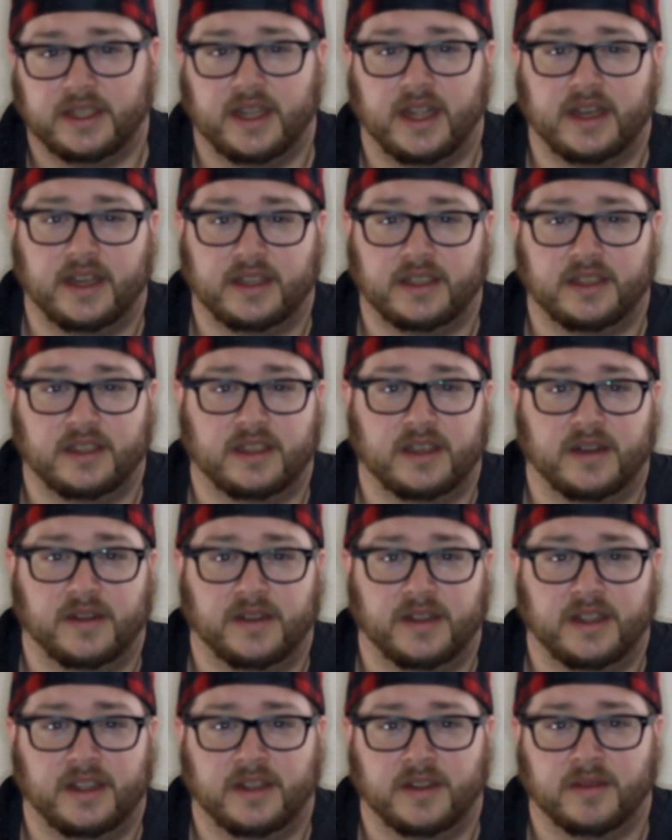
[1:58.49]
not
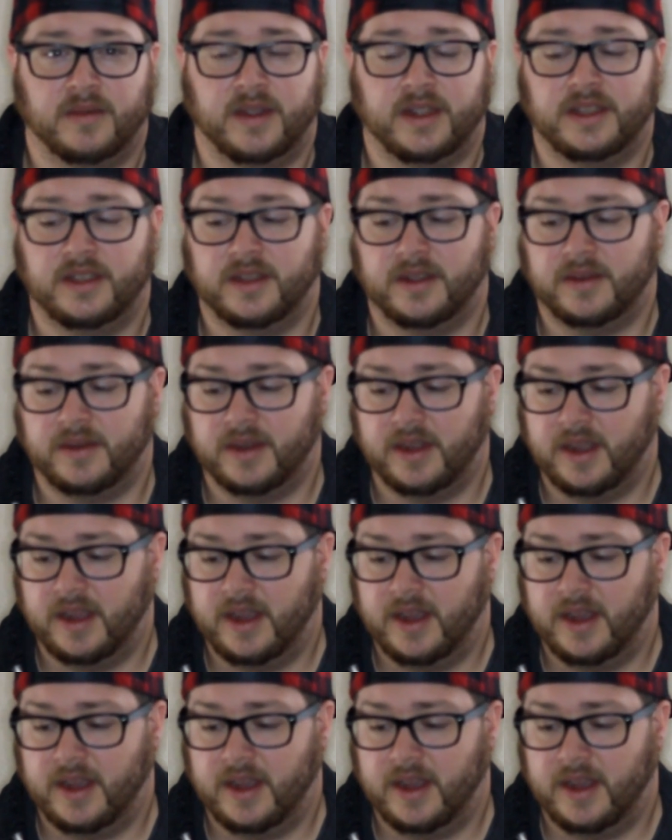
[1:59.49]
necessarily in the red zone,